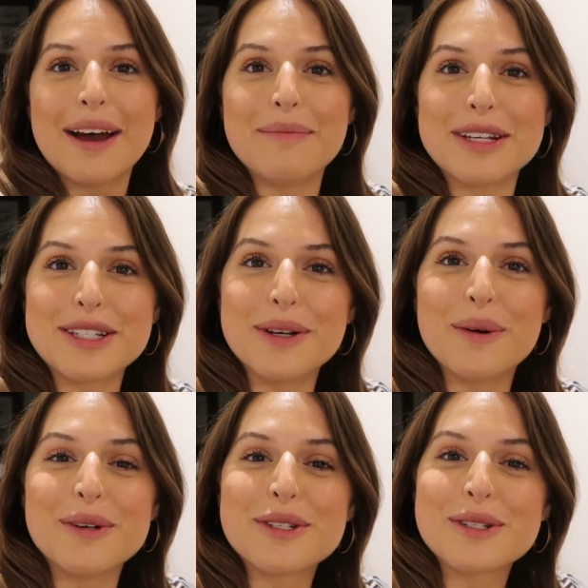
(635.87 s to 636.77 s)
I miss
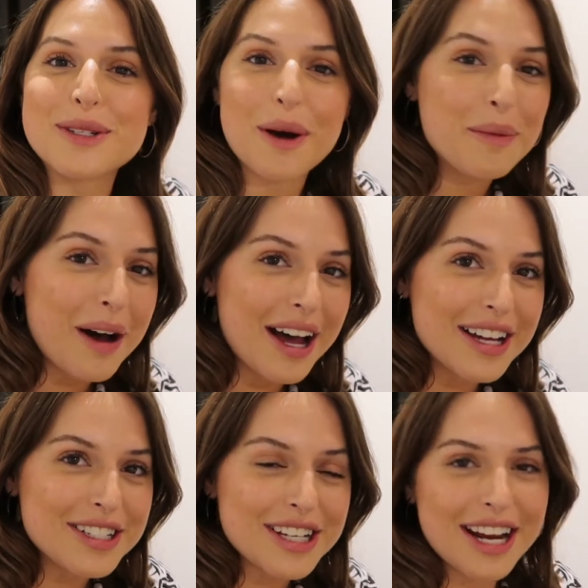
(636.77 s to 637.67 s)
you so
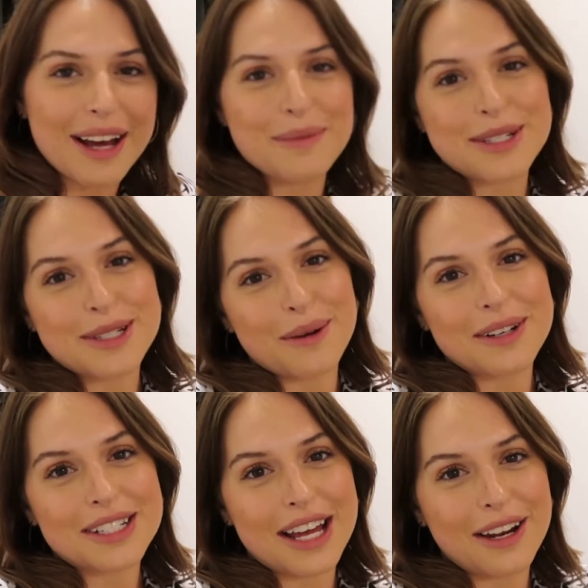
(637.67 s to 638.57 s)
much and I'm so
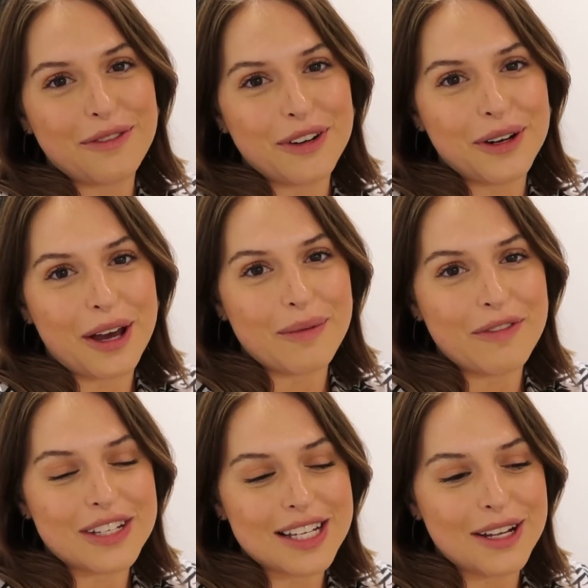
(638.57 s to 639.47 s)
excited for you to come and
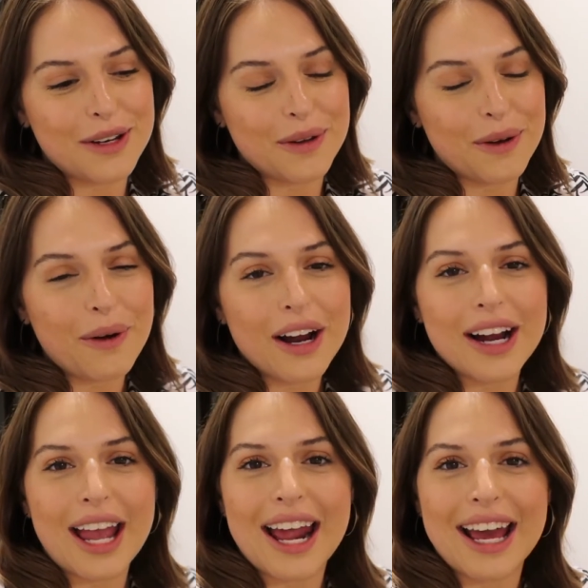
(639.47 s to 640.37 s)
visit New
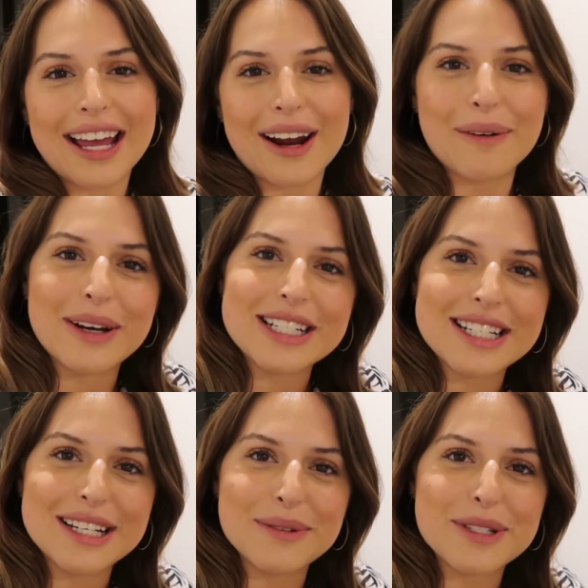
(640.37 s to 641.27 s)
York and I cannot wait to
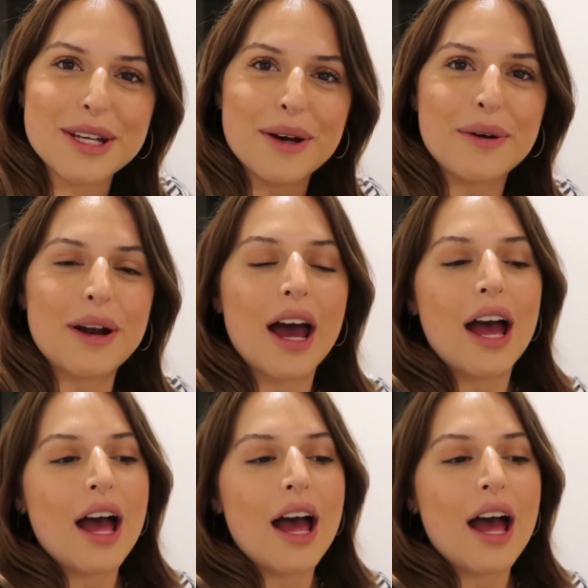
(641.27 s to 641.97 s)
see you soon.